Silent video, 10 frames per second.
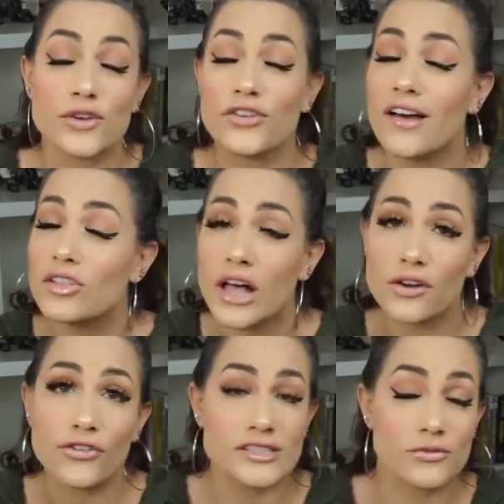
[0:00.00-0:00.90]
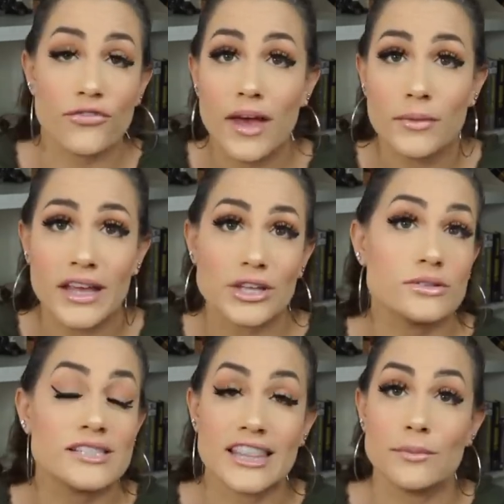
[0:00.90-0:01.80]
So if you have a lot of friends and family and
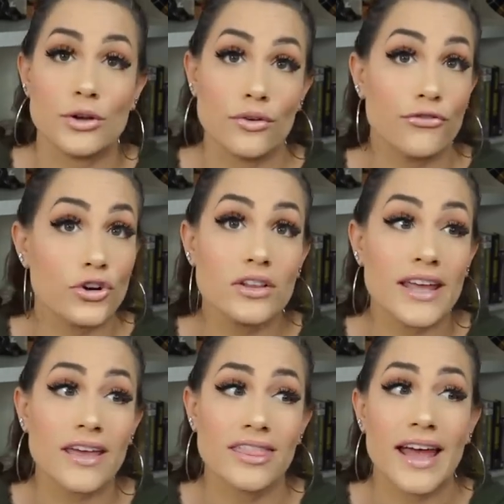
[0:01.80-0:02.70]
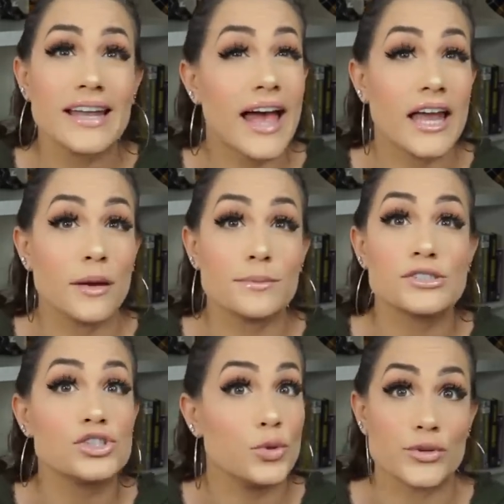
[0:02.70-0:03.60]
you send them your referral link, that can add up
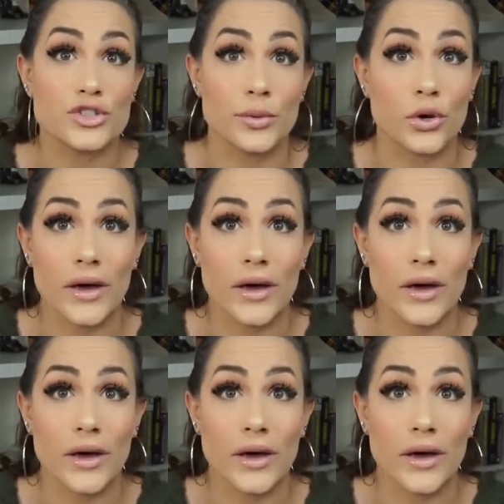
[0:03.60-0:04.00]
super, super